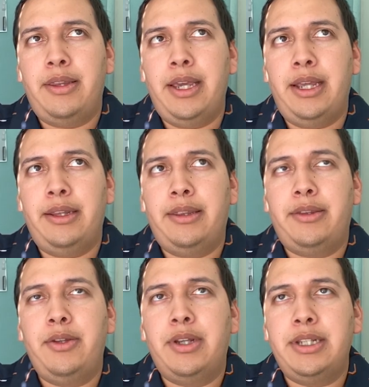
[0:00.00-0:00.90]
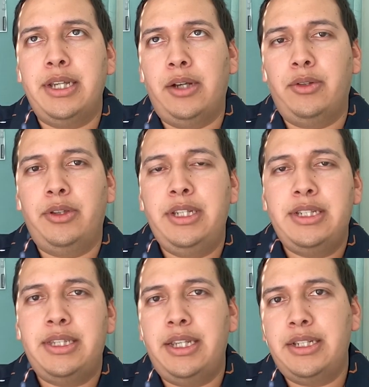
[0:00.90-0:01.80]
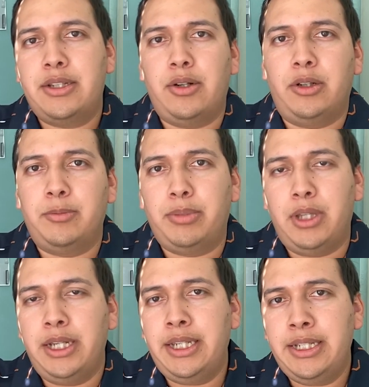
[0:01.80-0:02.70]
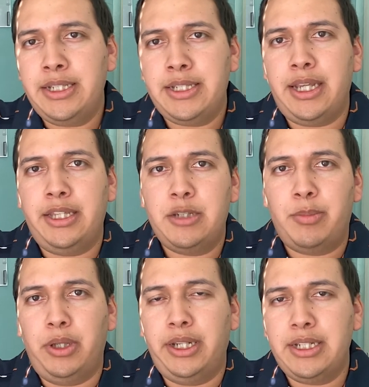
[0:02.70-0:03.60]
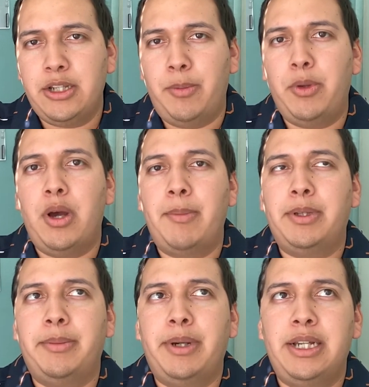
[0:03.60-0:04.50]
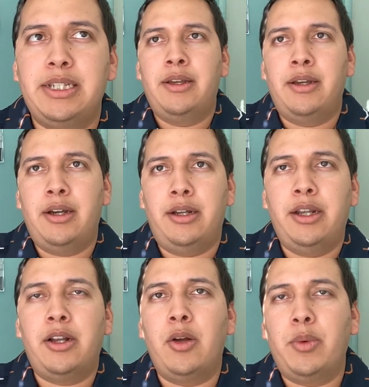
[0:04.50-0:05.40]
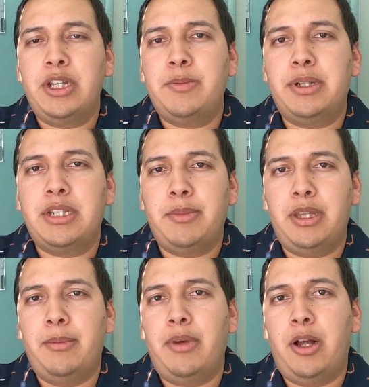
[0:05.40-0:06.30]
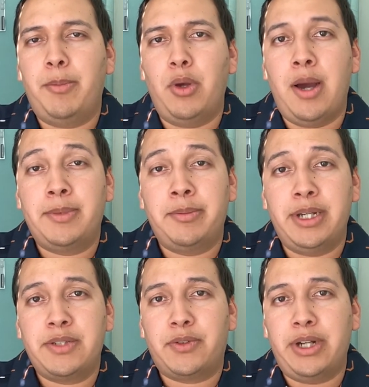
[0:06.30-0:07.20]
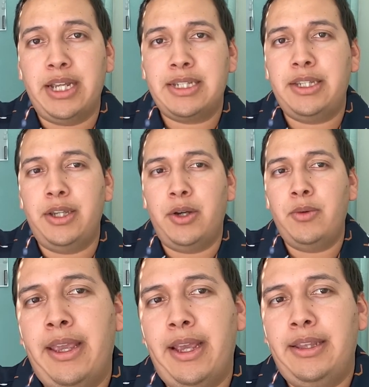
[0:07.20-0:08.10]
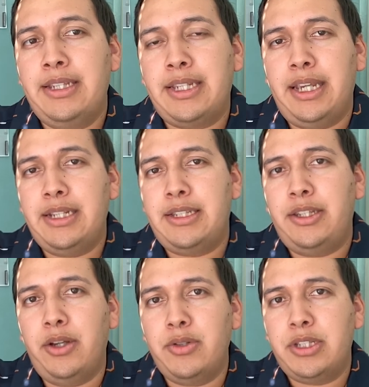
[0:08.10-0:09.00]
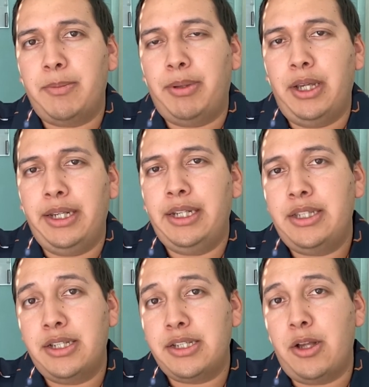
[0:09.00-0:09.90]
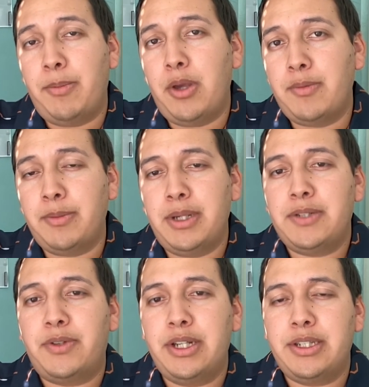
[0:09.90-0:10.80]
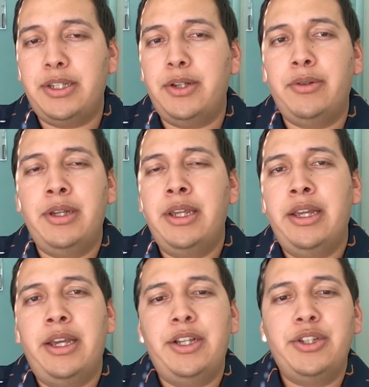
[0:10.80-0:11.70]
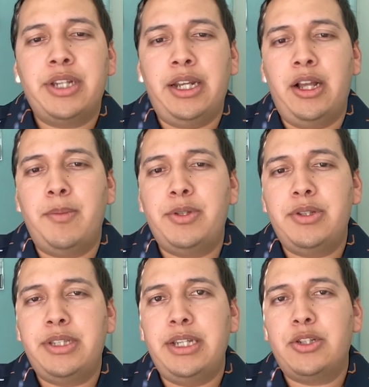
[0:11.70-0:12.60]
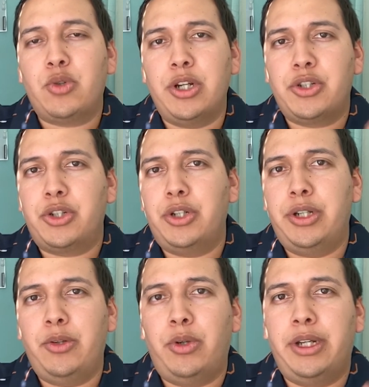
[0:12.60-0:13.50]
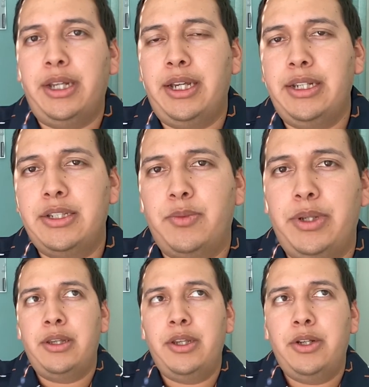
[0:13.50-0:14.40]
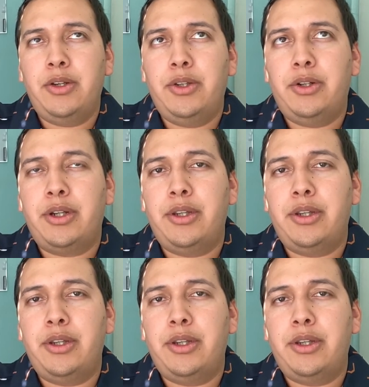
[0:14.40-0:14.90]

then you could download these things called plugins, and these plugins help you optimize, not always, but some of them help you optimize for SEO. In this case, Yoast plugin does help you optimize for SEO. It just kind of helps you stay structured and organized with, you know, your